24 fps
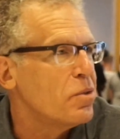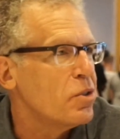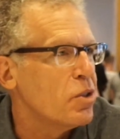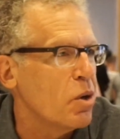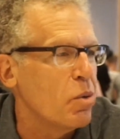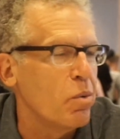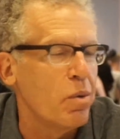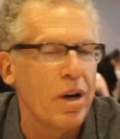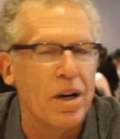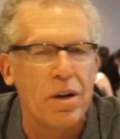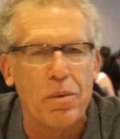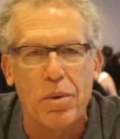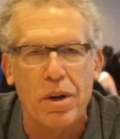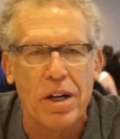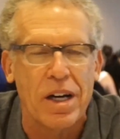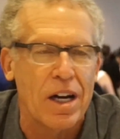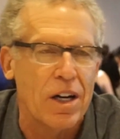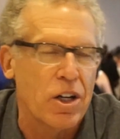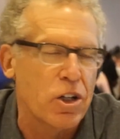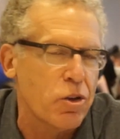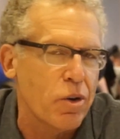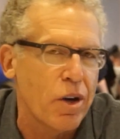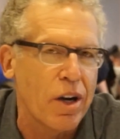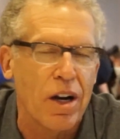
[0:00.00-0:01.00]
So what
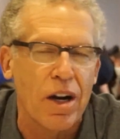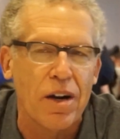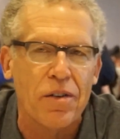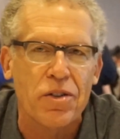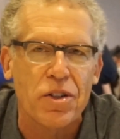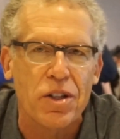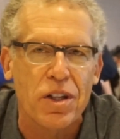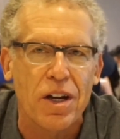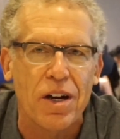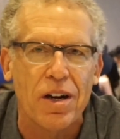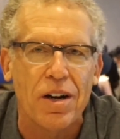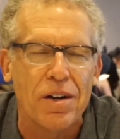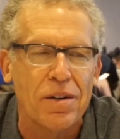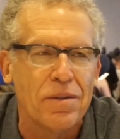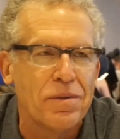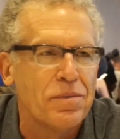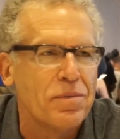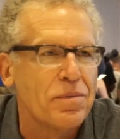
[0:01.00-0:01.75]
kind of trade-offs there?